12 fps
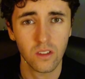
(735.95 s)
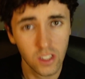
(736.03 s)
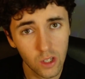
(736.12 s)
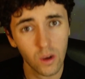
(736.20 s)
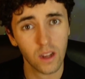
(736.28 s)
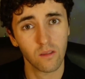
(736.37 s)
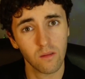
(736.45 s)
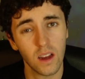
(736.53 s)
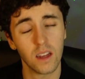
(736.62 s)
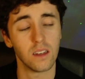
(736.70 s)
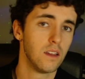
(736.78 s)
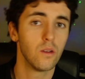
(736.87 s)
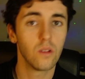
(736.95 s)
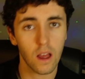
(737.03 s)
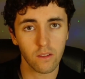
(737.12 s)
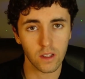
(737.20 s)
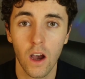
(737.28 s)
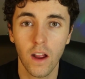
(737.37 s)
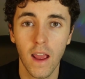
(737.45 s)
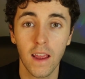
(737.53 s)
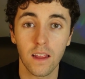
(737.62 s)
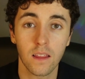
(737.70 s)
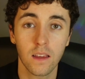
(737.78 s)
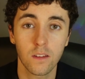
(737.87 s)
Do it, run. You'll love it.
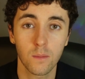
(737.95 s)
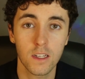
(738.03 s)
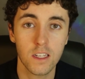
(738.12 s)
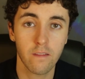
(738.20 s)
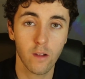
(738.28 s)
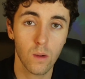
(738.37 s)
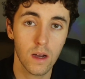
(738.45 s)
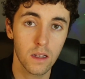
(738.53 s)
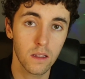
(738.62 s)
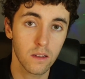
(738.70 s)
Okay, thanks so much everyone.